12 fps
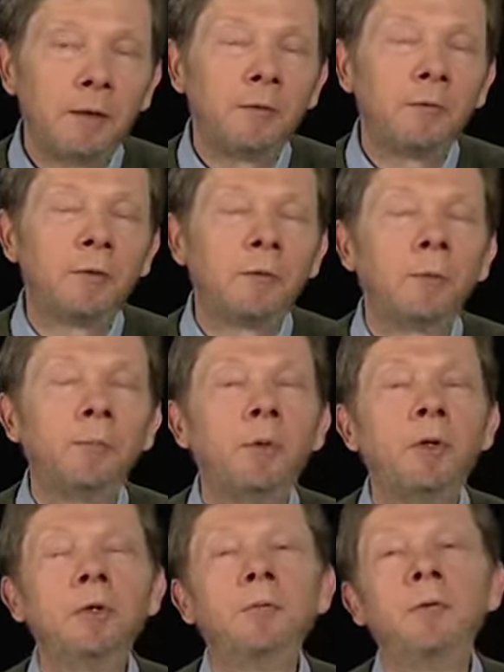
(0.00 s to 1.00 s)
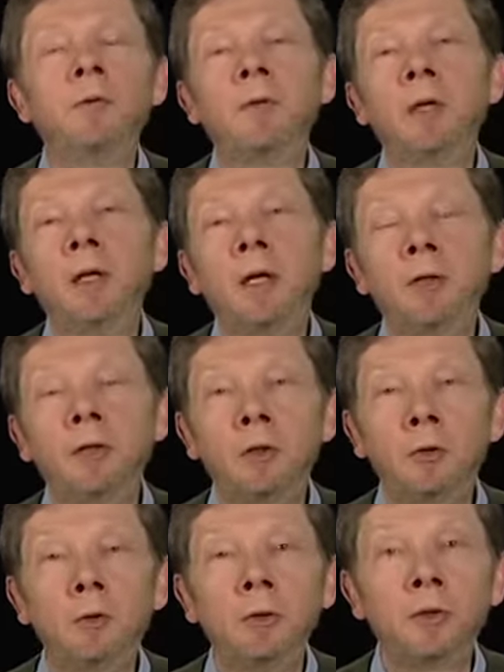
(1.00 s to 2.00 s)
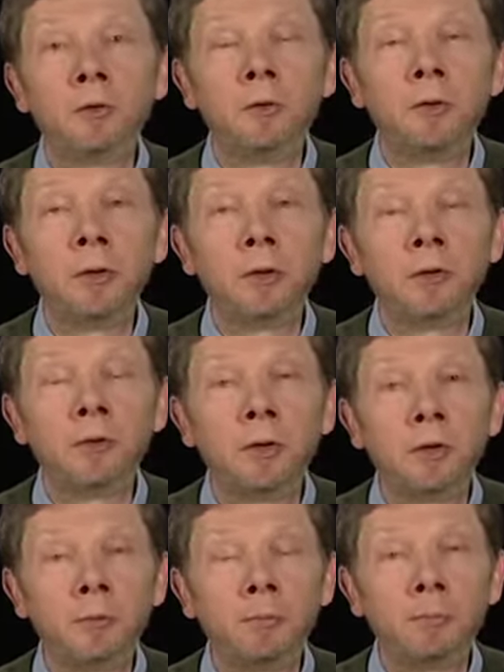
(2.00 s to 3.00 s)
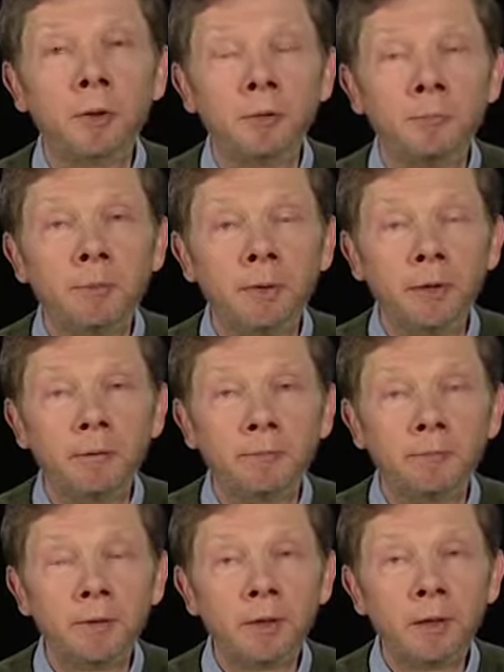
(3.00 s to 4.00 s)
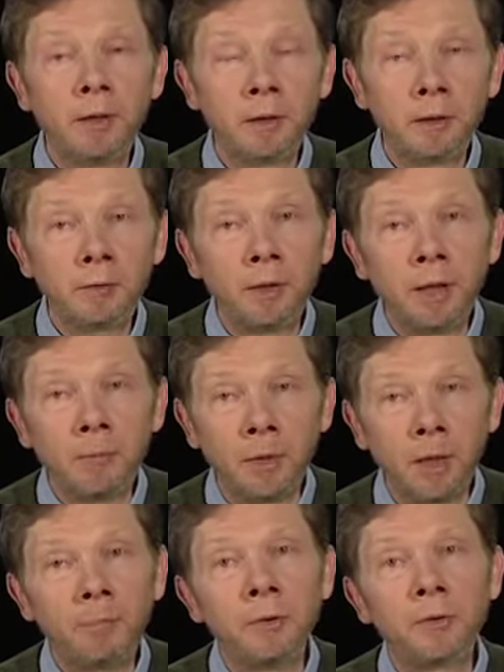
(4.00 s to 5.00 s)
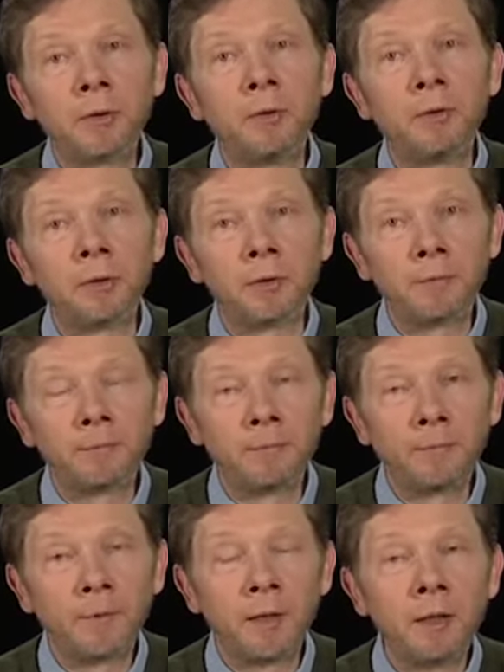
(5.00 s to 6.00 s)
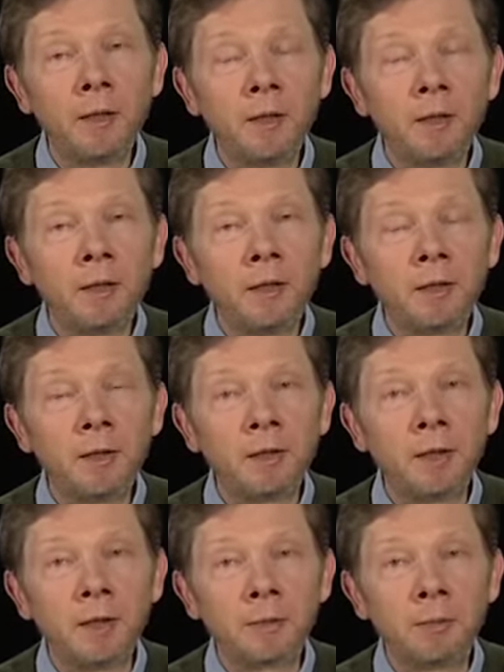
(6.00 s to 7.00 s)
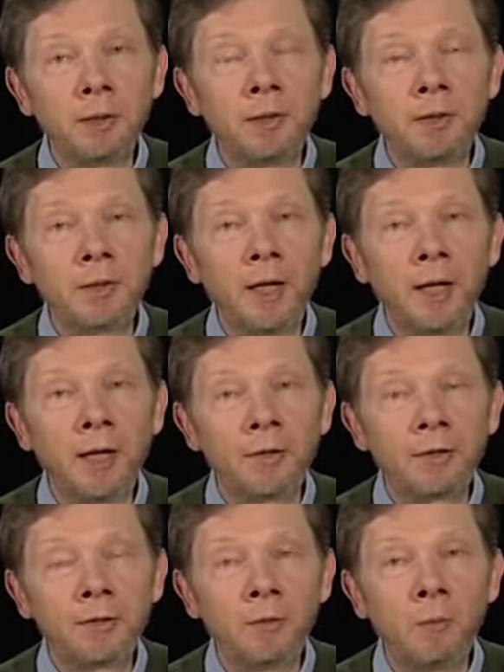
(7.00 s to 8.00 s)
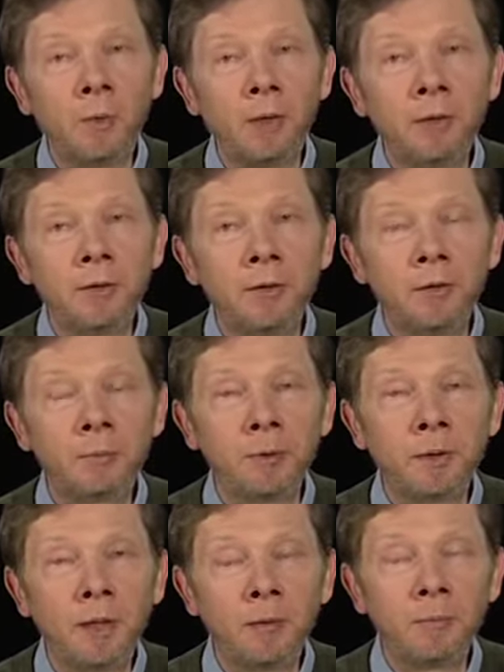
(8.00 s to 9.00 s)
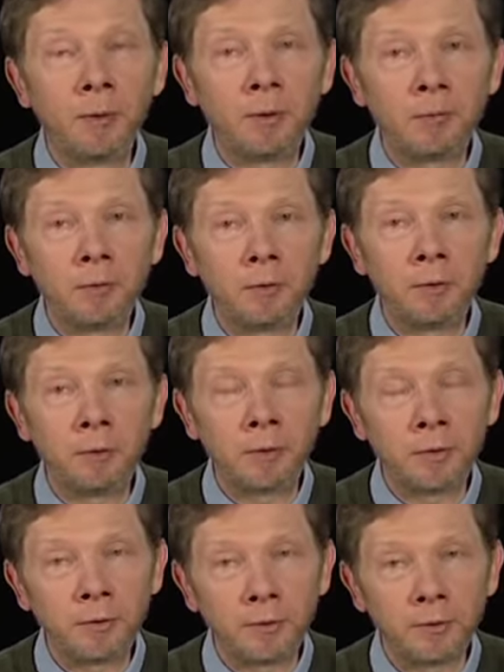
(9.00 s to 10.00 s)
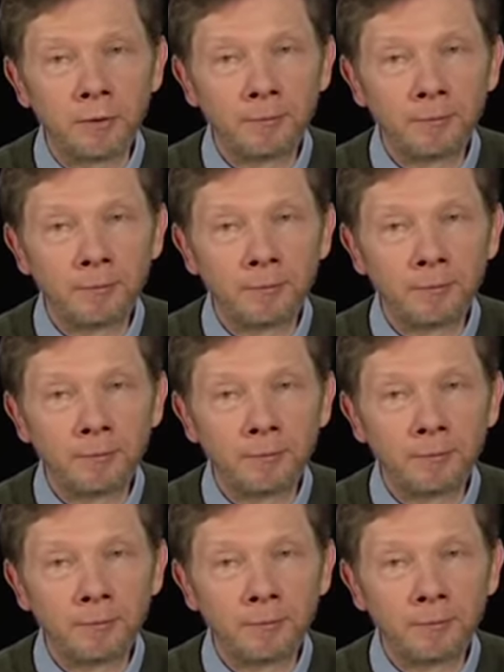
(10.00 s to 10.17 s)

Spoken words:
From the point of view of the larger whole, it's only a brief dream episode that takes place as the one is becoming conscious.